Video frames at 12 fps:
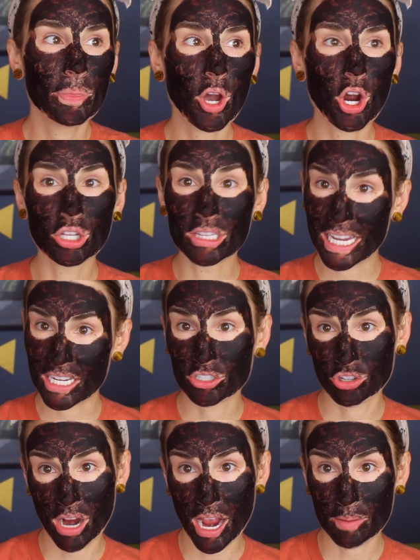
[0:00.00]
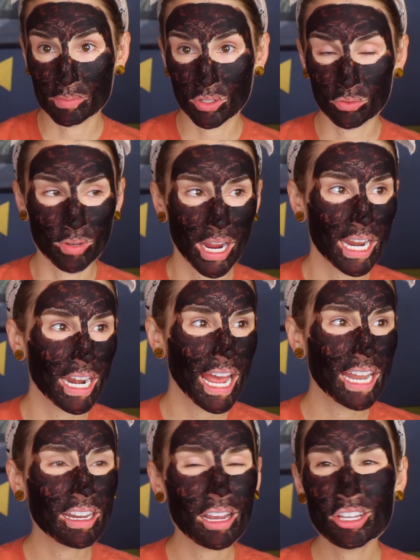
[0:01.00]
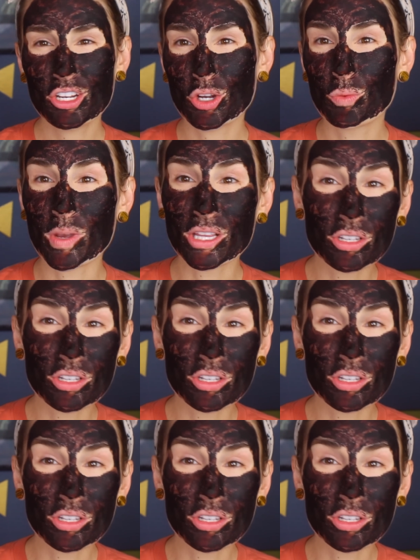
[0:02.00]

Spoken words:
are land grabs, right? And, you know, we